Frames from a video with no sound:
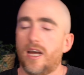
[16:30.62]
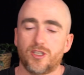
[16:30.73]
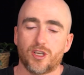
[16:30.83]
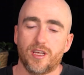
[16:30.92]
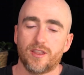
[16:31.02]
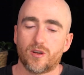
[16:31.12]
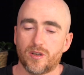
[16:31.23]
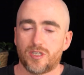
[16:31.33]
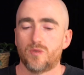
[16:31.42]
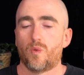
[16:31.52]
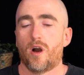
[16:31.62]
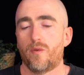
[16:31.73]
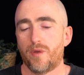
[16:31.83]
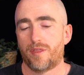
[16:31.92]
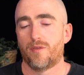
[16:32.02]
And so then the question is,
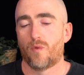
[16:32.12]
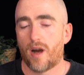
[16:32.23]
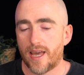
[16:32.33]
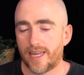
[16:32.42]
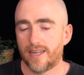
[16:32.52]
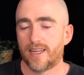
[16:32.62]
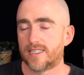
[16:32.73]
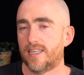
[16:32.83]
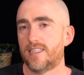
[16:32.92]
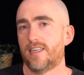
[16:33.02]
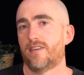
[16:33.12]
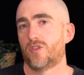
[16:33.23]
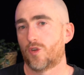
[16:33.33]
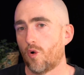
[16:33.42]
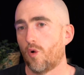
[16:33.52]
why are index
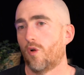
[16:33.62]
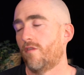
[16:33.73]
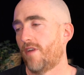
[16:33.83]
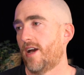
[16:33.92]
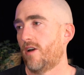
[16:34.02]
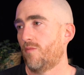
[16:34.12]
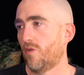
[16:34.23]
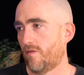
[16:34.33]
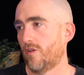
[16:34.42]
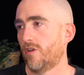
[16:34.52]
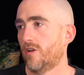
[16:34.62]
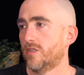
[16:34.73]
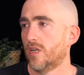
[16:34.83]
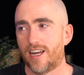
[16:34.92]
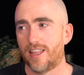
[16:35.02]
ETFs the core of our
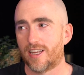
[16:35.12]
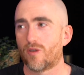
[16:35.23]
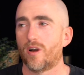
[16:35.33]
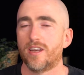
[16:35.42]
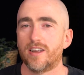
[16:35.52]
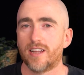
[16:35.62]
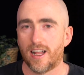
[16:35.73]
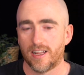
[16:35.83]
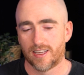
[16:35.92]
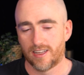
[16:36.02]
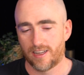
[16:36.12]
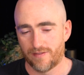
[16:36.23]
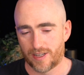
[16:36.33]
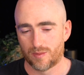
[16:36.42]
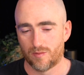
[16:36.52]
portfolios? They're quite an elegant
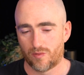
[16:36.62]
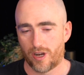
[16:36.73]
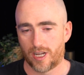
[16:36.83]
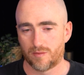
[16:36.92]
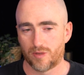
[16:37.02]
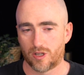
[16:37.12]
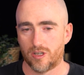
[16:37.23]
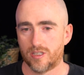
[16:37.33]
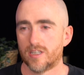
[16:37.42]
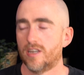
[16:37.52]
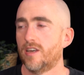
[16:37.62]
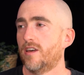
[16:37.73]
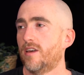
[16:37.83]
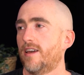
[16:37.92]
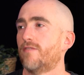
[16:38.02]
investment product because
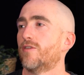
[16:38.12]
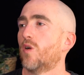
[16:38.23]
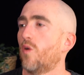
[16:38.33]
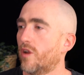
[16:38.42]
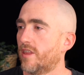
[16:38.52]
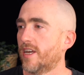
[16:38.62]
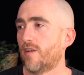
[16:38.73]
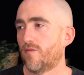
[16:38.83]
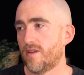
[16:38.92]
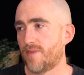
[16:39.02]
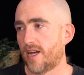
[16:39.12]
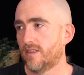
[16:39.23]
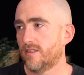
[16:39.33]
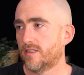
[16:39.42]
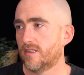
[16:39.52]
every quarter they get
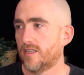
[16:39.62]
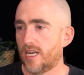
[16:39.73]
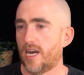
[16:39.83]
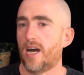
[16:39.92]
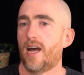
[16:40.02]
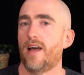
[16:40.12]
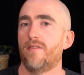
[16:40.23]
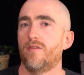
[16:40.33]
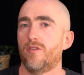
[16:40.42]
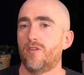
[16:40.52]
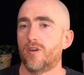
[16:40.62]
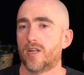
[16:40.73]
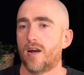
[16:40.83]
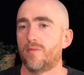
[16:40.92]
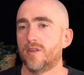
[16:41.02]
rebalanced, and the
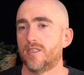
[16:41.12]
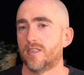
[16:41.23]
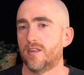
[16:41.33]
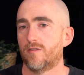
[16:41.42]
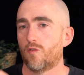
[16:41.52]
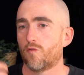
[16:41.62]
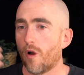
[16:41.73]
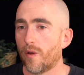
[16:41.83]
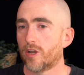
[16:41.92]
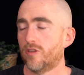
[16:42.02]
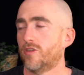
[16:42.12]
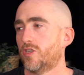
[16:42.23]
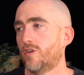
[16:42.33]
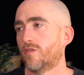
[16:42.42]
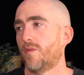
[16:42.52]
companies that are growing on the
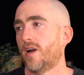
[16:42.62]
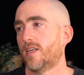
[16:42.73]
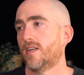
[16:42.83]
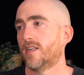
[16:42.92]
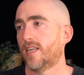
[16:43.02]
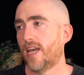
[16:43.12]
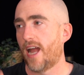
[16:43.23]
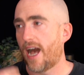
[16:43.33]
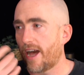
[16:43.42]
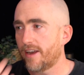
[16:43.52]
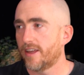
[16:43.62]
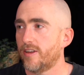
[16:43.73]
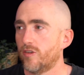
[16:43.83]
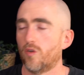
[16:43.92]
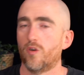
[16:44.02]
stock market get
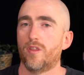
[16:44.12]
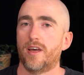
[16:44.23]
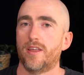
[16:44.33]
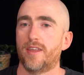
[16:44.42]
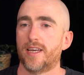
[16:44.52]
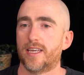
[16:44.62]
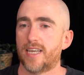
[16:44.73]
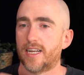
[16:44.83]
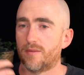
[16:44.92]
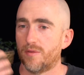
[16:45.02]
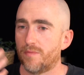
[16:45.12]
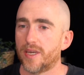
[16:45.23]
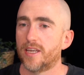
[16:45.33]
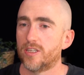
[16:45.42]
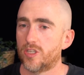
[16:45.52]
added, or they take up a
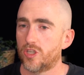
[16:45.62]
bigger